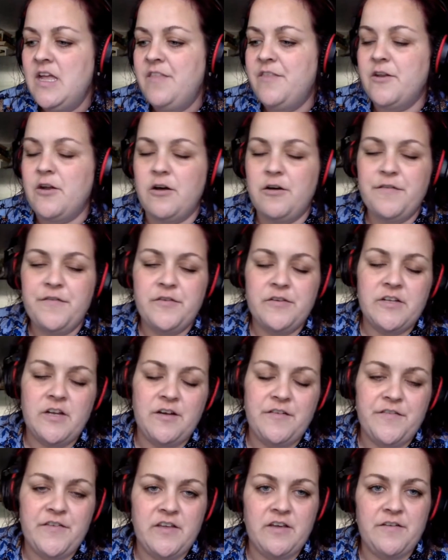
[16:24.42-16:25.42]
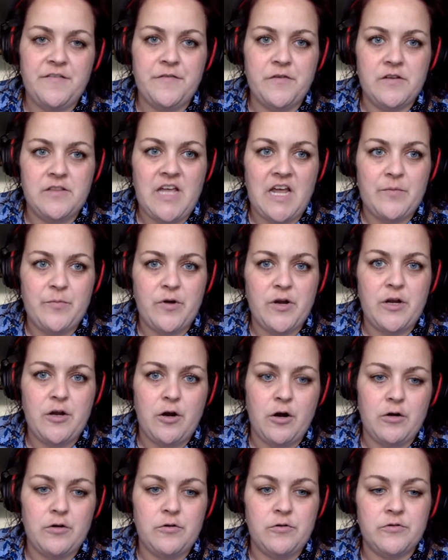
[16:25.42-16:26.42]
that all Philadelphia Free Library
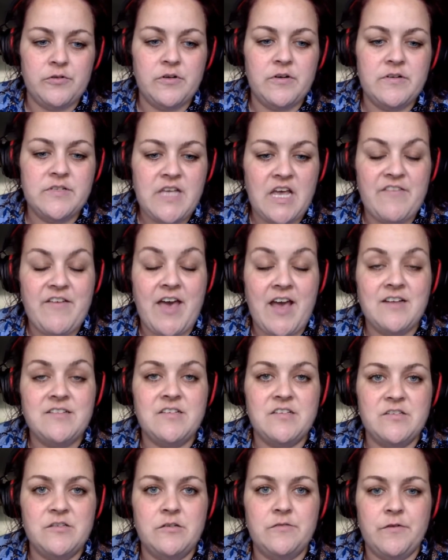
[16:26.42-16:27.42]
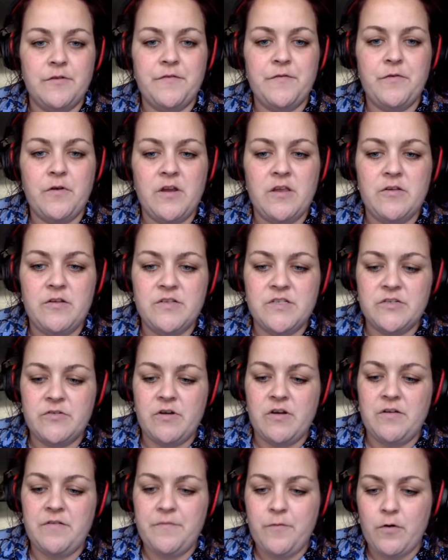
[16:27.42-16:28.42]
card holders have access to for free. You can
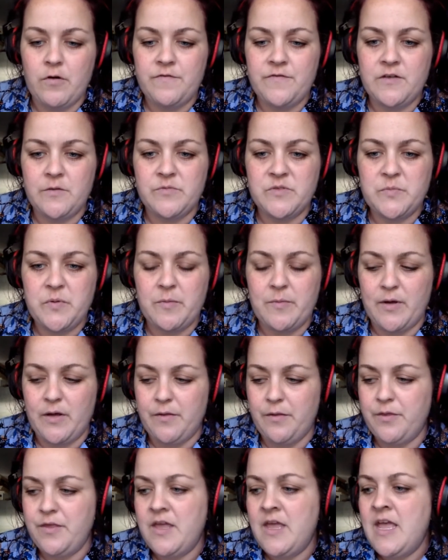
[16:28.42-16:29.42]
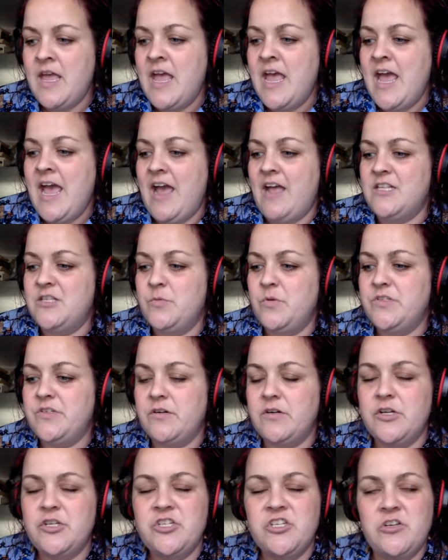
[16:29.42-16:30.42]
screen 4 films per month. And so we
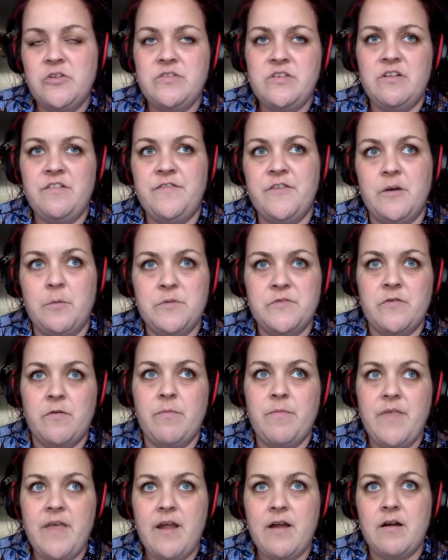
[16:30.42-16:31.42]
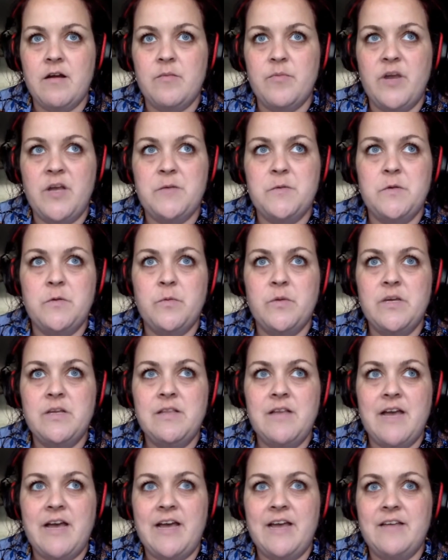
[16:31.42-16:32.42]
started choosing films from there because we
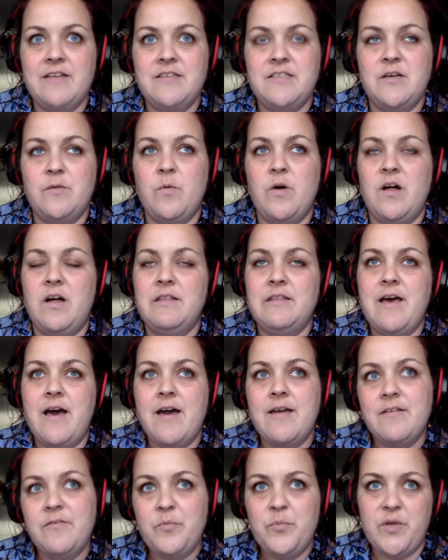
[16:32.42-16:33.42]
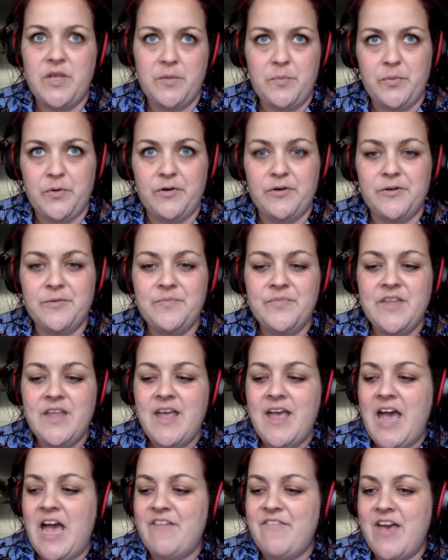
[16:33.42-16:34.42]
realized that while a lot of people
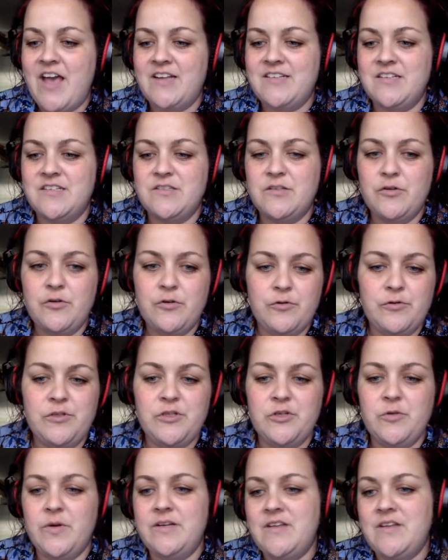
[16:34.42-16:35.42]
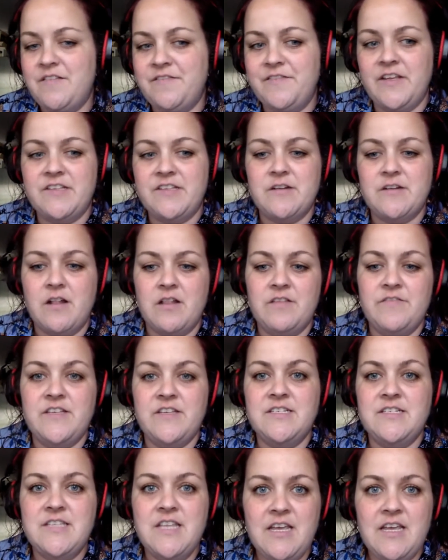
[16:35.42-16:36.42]
have access to Hulu and Netflix and all of
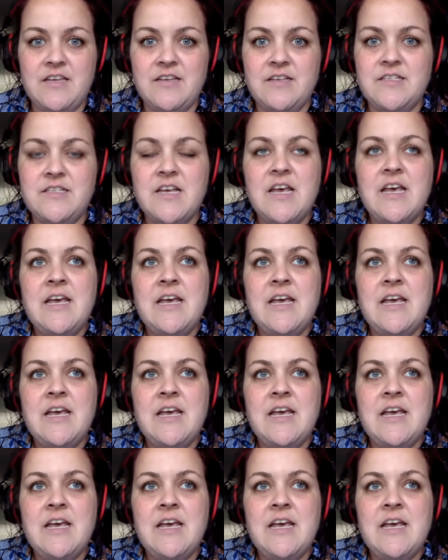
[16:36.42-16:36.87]
these things,